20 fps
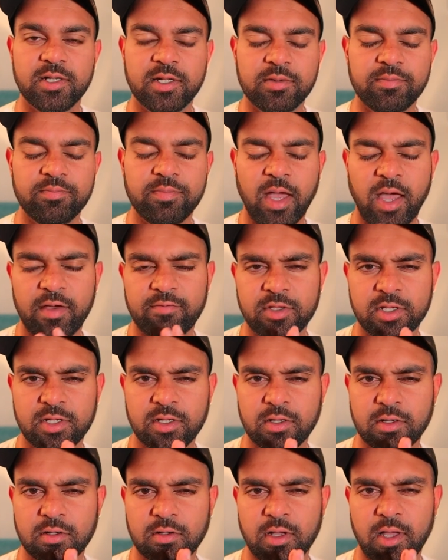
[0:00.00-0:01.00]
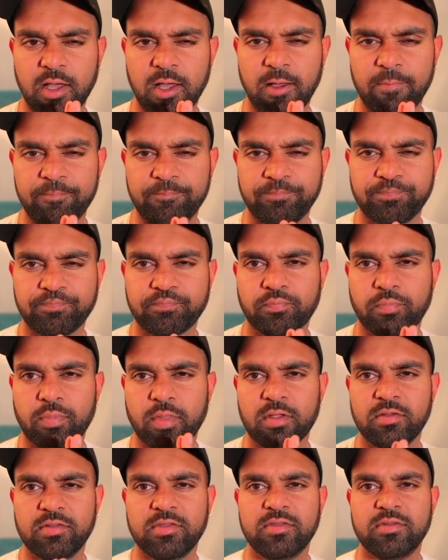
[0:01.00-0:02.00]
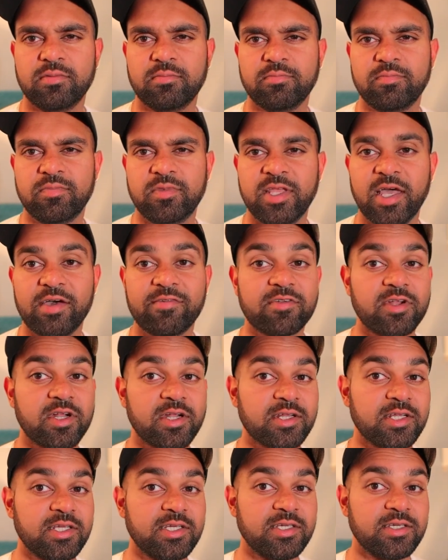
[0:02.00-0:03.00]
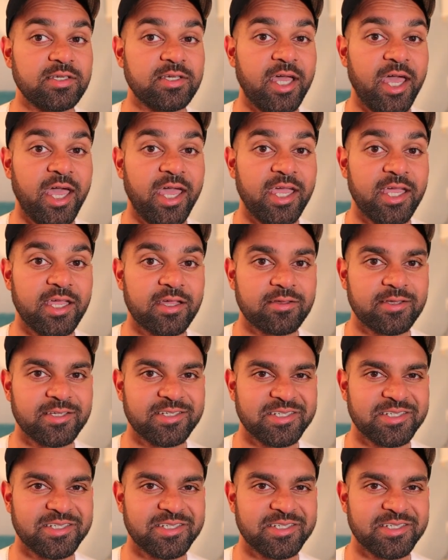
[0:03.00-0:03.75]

and having definitely a